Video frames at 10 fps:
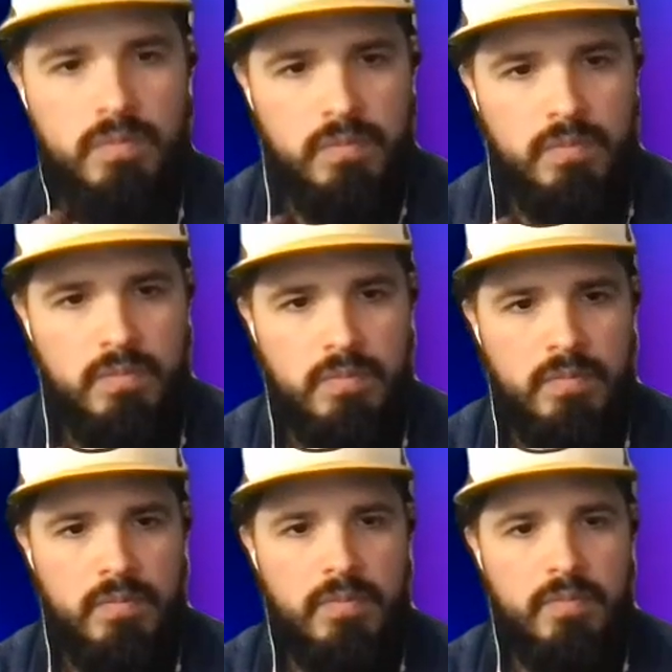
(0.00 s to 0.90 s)

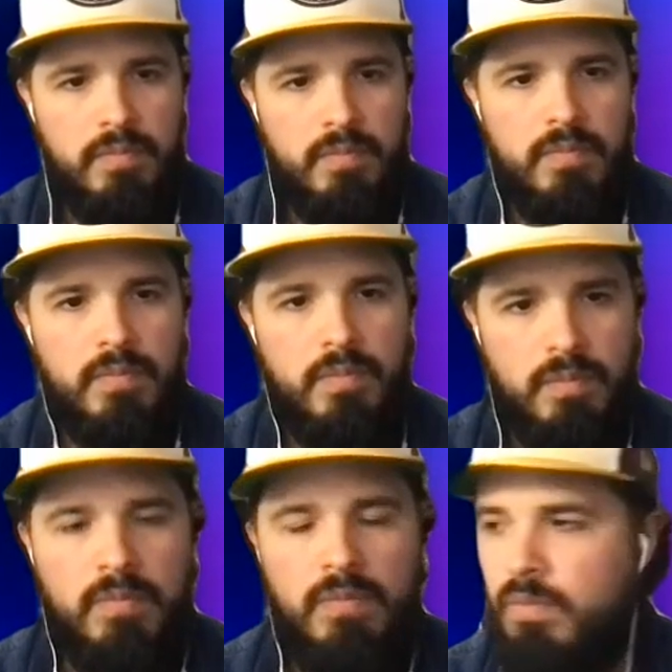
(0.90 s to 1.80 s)

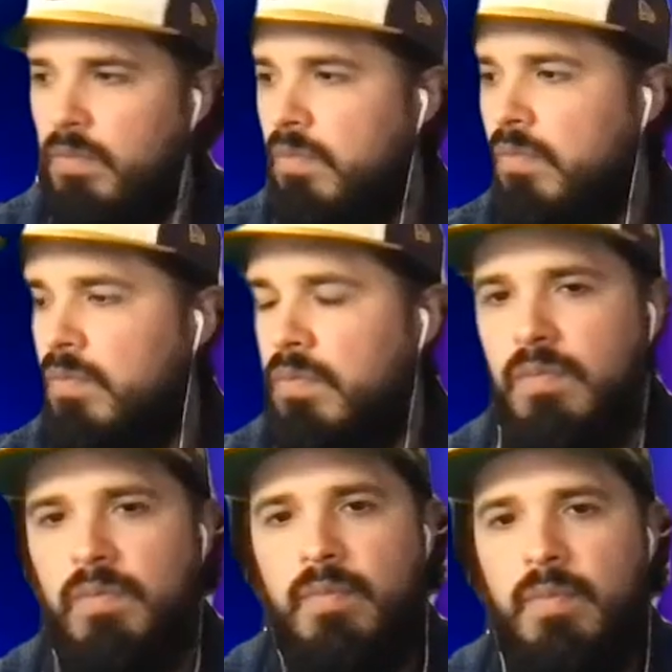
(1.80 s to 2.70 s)

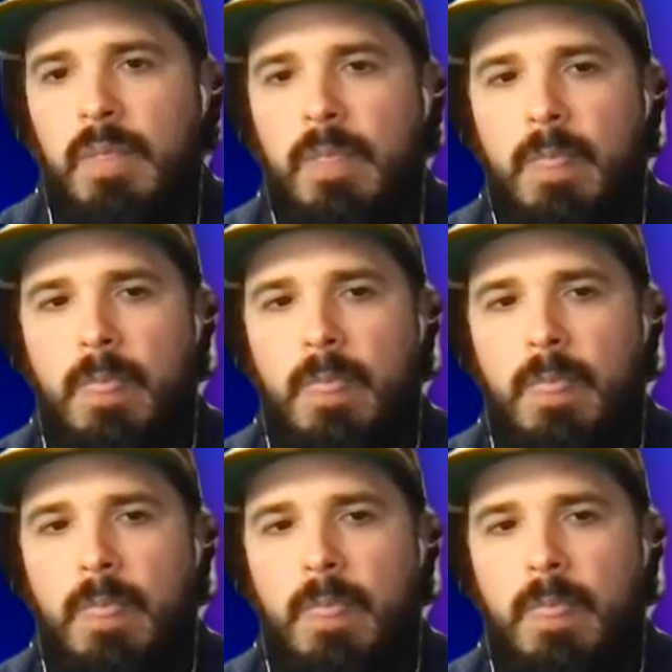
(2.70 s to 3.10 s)
[no speech]